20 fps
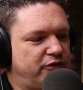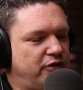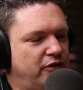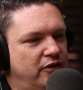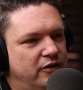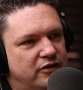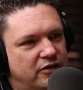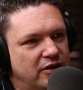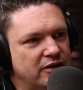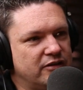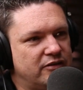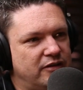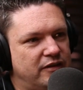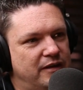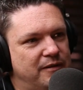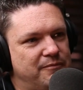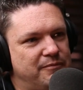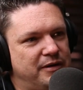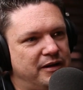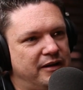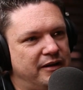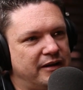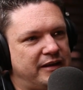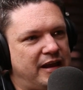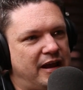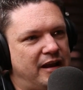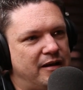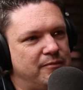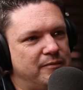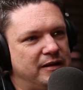turned on to the Umbrella
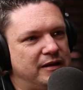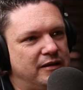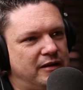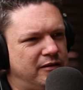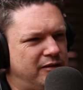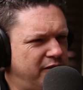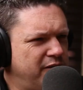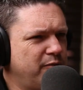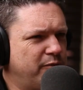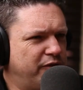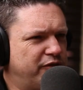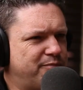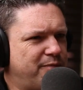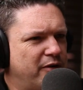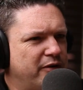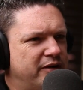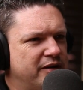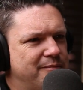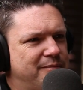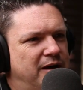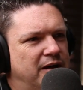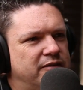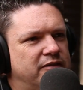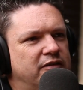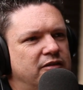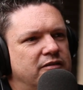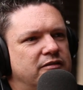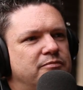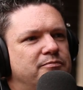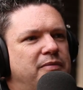Academy, and I think we've spoken about
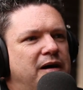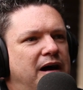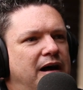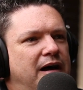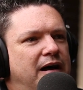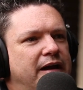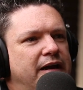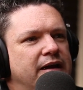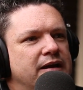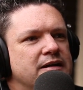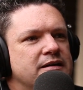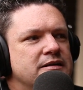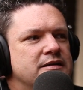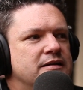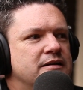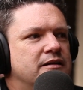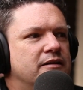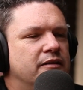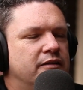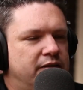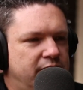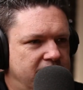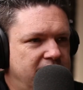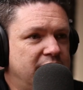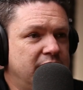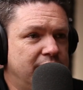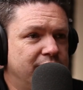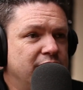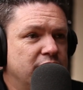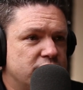this, by the
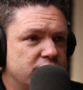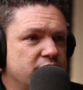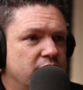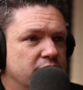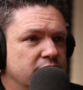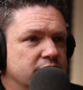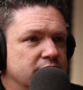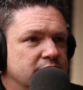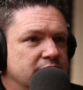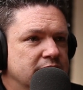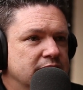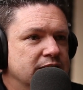TV show.